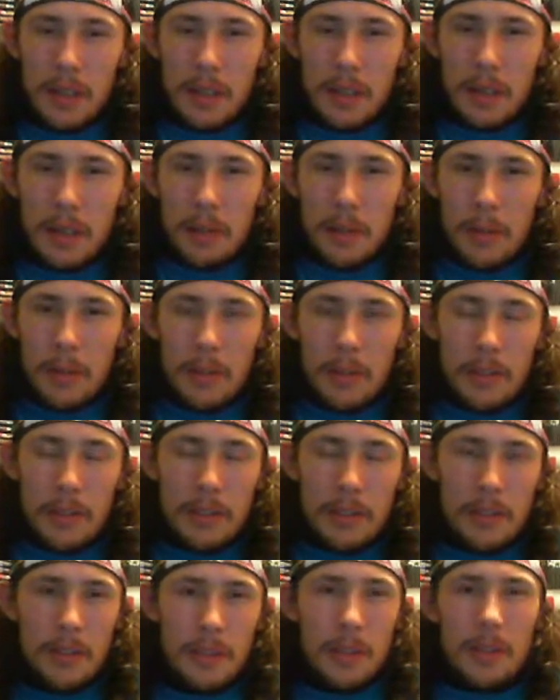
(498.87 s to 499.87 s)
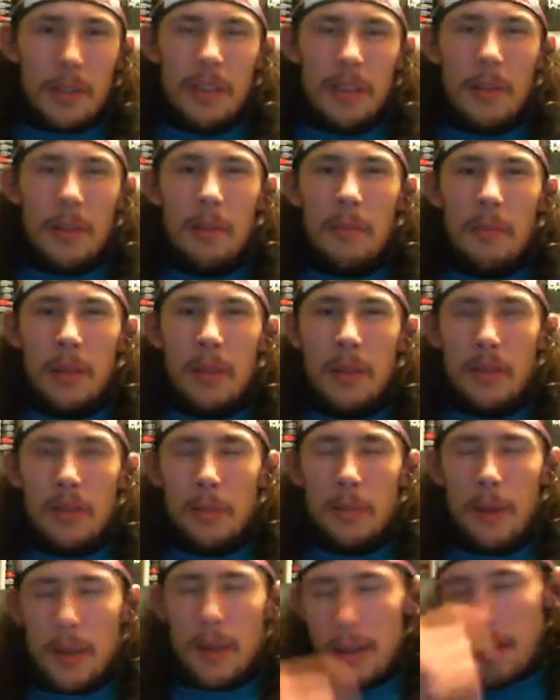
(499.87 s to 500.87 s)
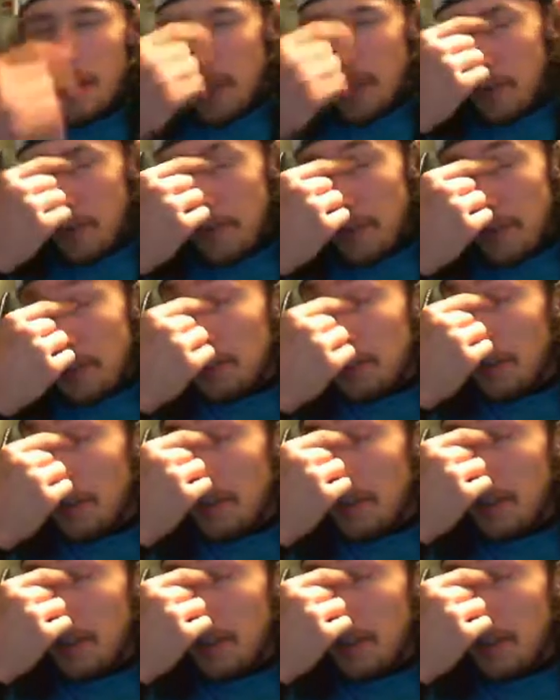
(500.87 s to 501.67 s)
Because why not, really?